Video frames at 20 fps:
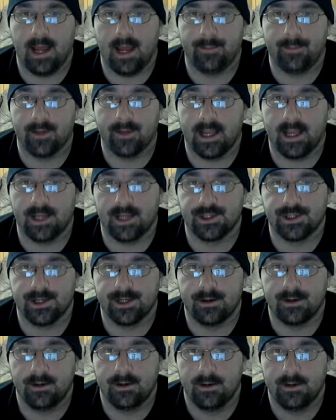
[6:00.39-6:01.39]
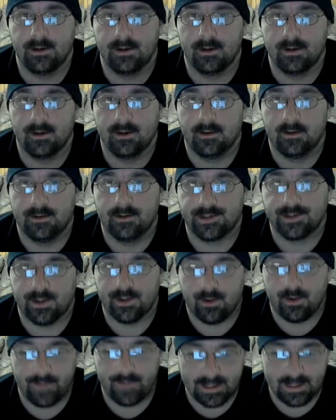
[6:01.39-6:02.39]
application.
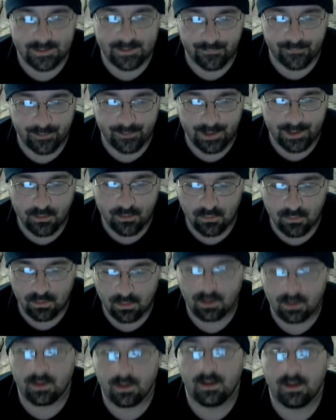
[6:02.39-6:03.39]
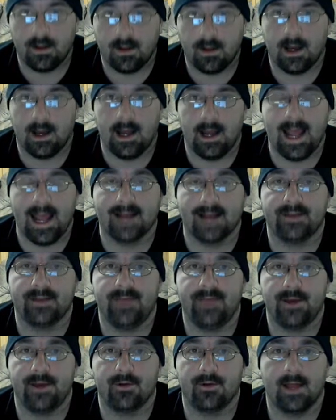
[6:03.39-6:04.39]
So that's a really cool
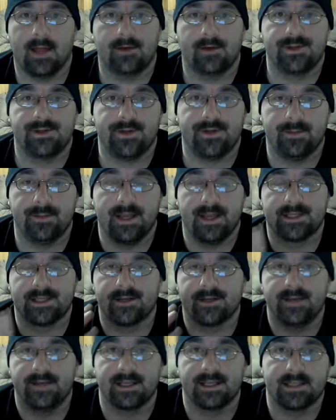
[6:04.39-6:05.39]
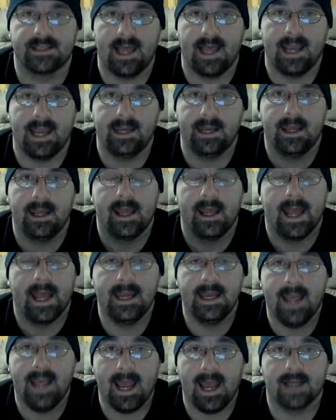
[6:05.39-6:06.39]
Activator. Allows you to basically assign
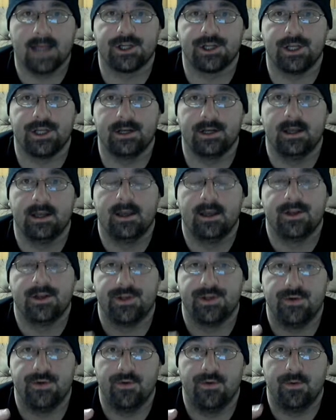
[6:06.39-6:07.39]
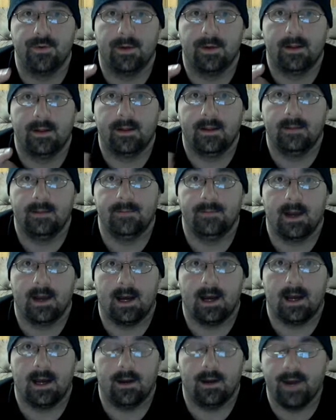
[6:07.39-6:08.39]
any action to
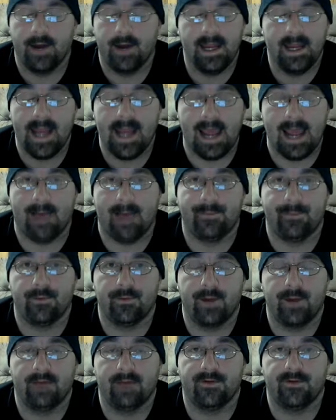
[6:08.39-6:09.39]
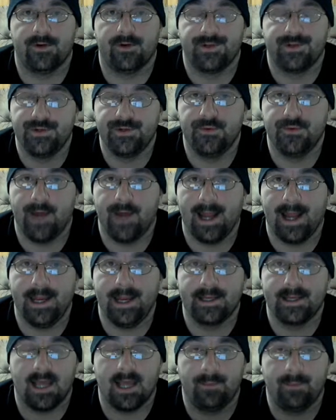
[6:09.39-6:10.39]
or any app or whatever to
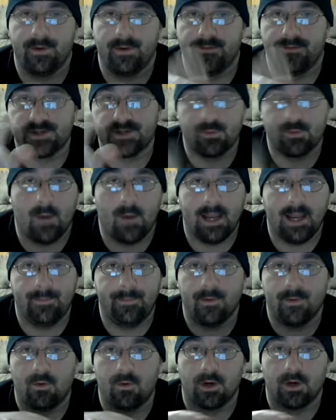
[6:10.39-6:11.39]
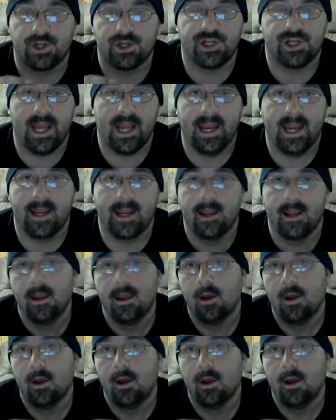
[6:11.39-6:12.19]
any type of swipe or shake